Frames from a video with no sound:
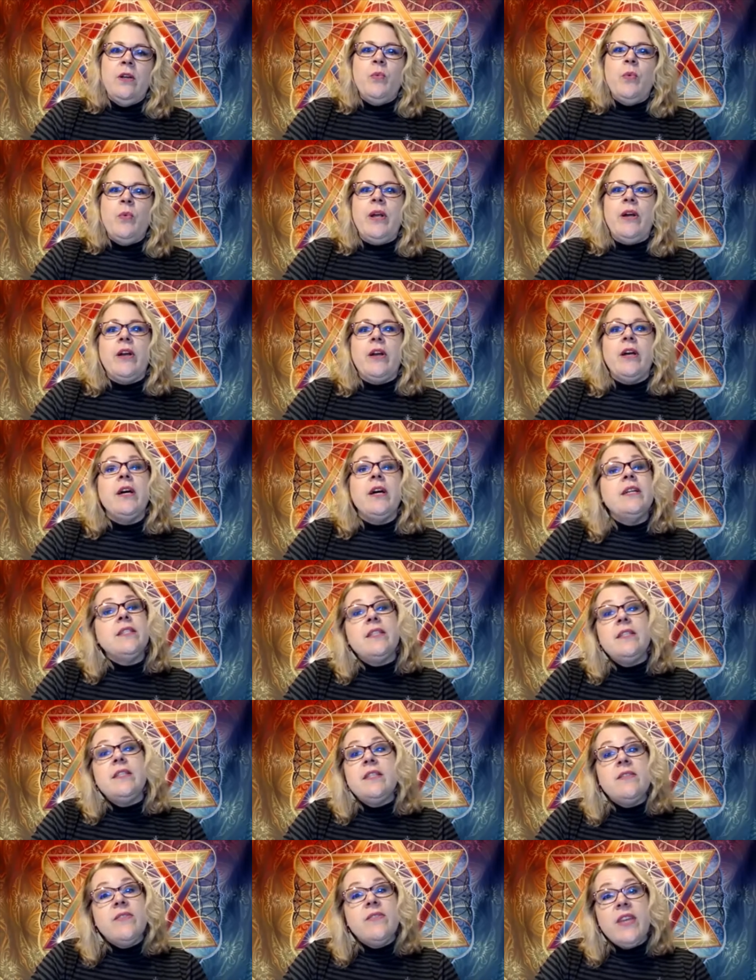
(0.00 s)
We are
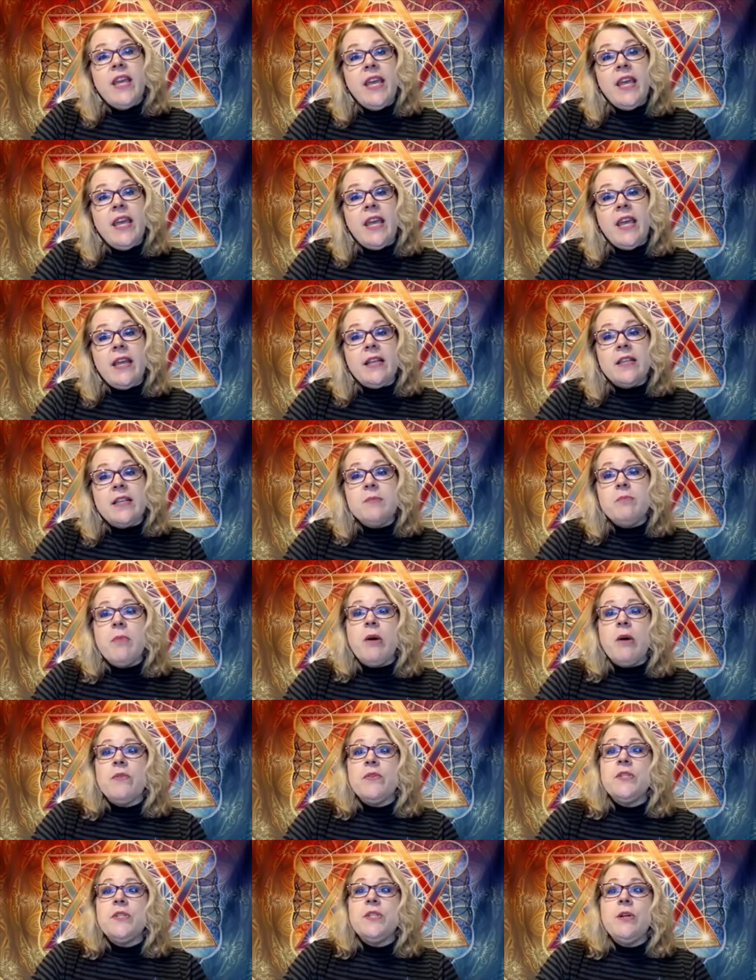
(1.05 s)
cousins of kings,
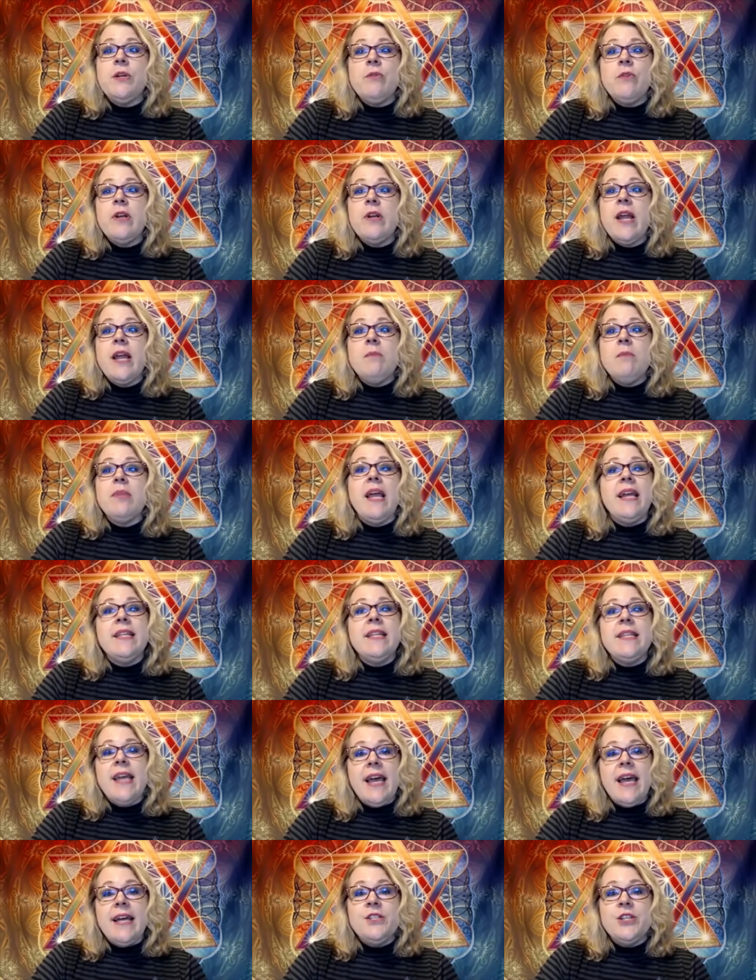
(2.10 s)
both Stuart and
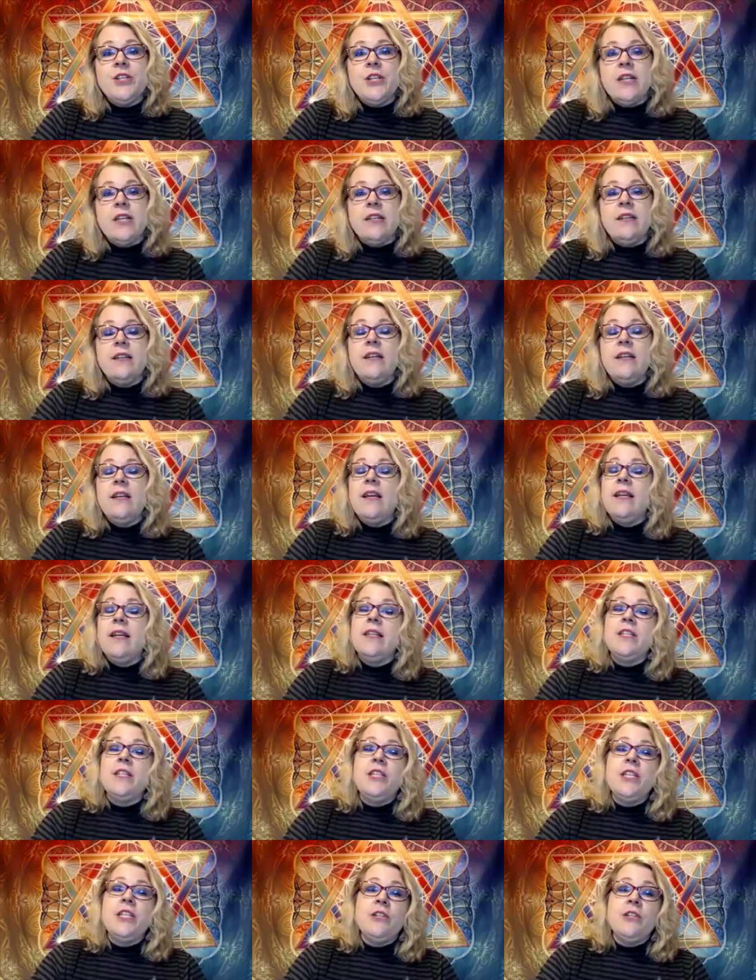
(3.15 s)
Plantagenet, and the
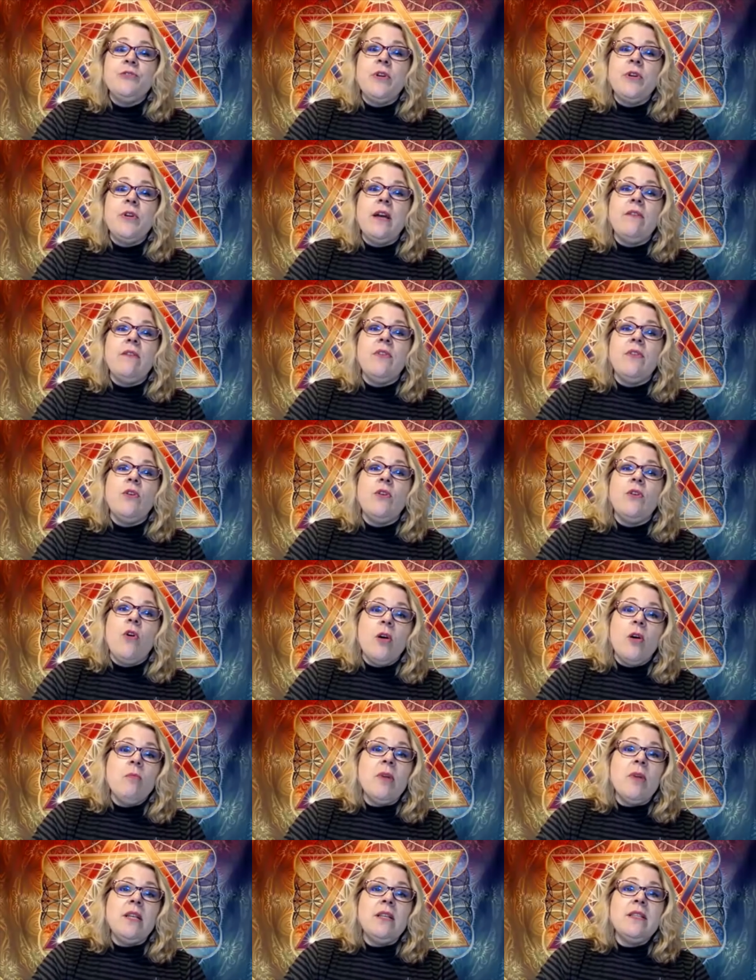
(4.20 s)
children of
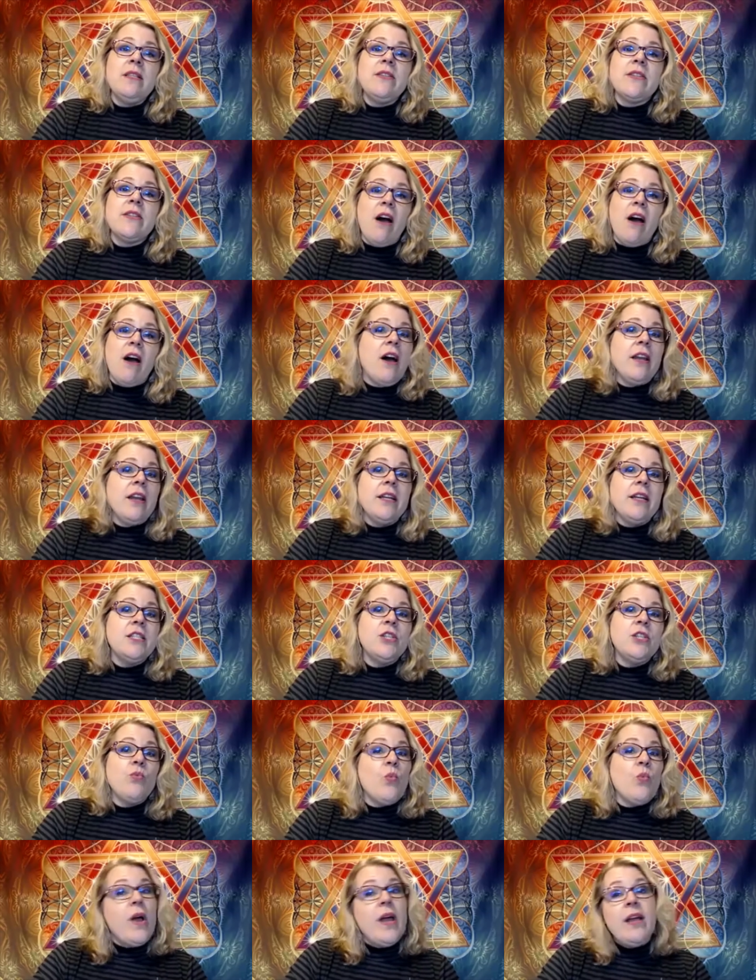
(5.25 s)
Norman, Scottish,
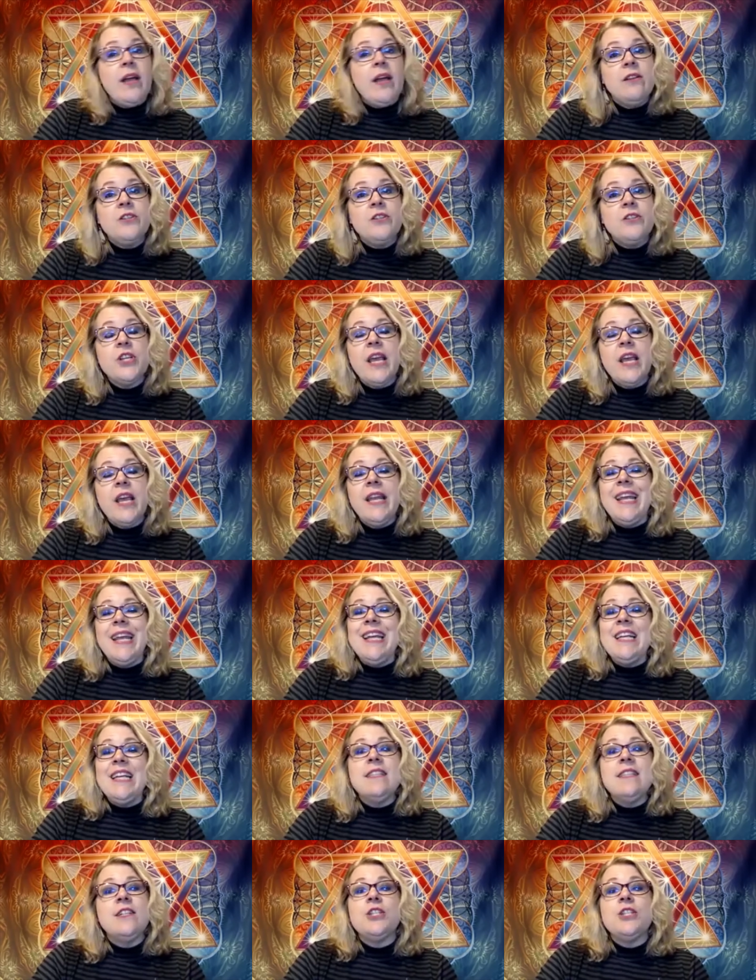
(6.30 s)
Welsh, and
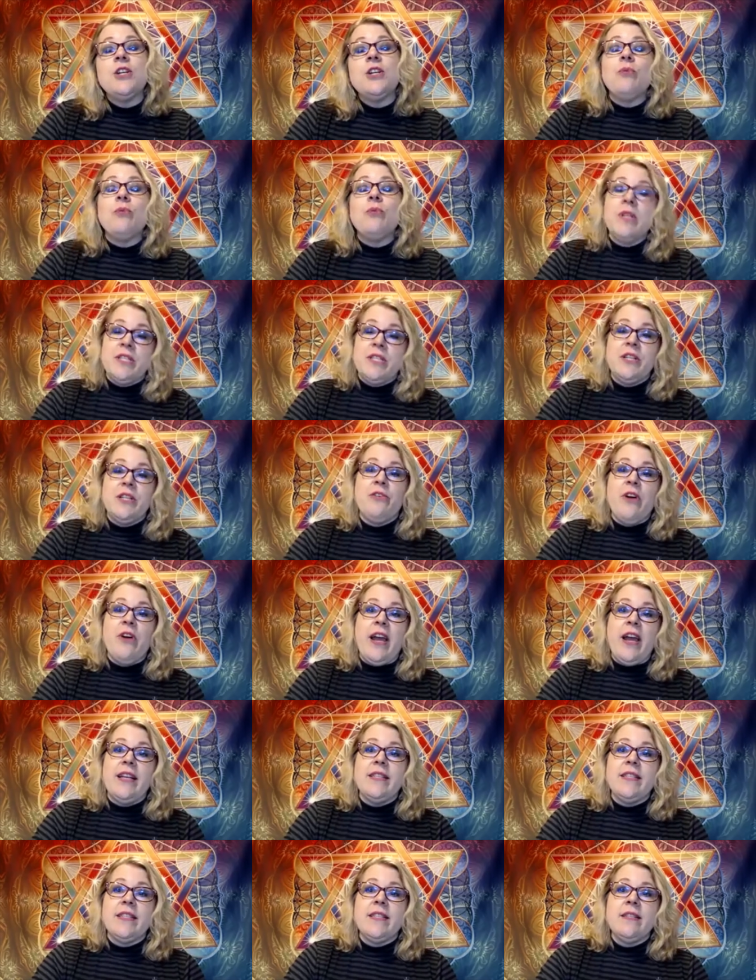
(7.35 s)
English
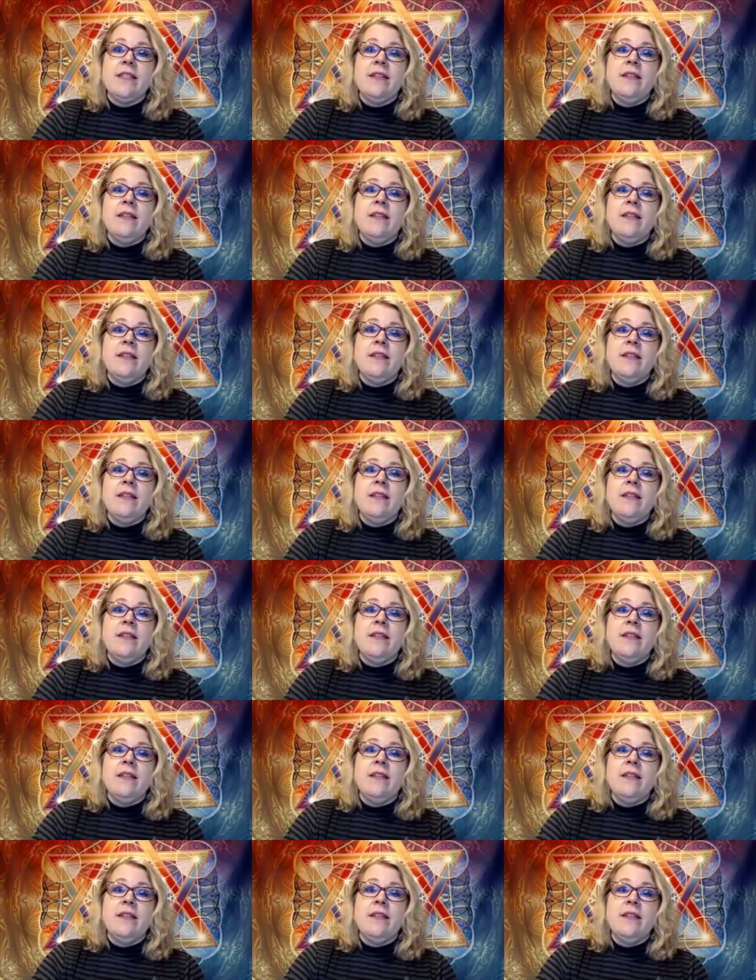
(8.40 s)
aristocrats.